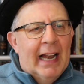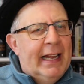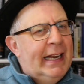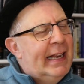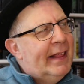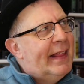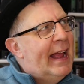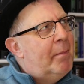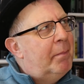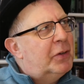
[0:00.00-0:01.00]
leading
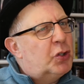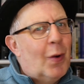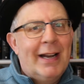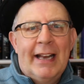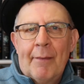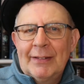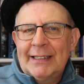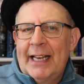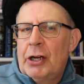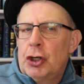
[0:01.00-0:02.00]
them to a
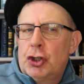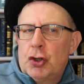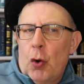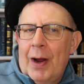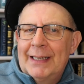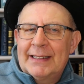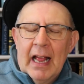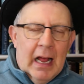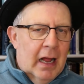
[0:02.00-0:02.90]
devastating choice